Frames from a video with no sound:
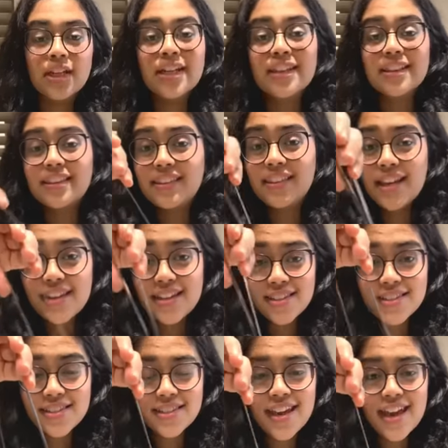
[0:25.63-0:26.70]

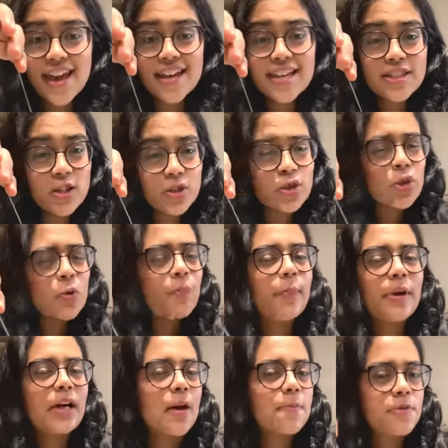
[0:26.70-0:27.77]
This is used to
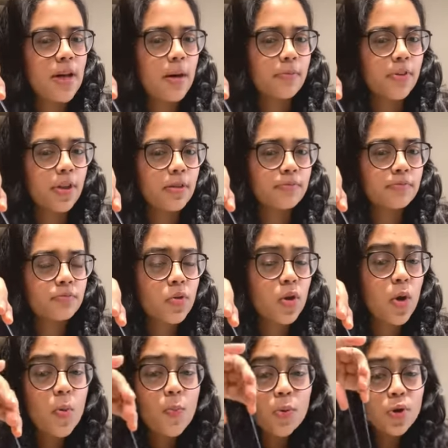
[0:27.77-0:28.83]
pick up something.
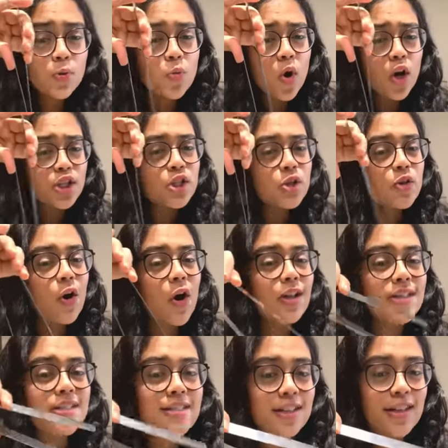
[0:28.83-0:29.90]
But what do you call
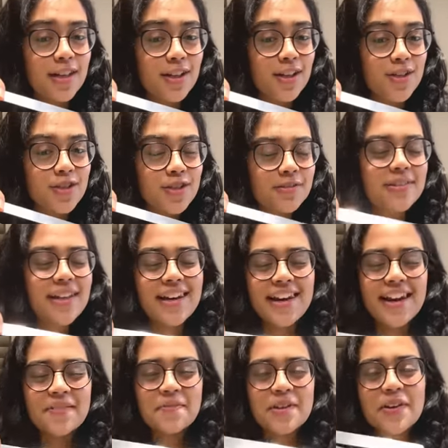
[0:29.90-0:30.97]
this in English?
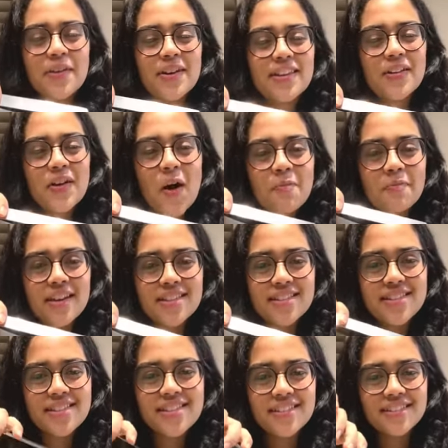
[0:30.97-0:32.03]
Let me know in the
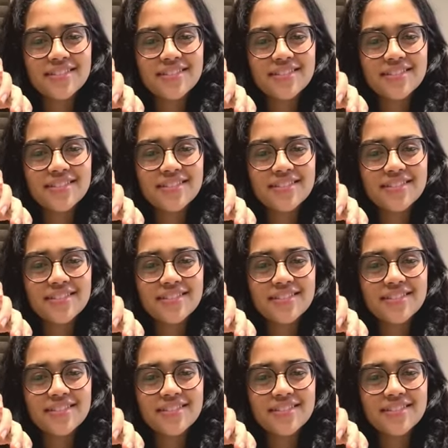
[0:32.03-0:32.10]
comments.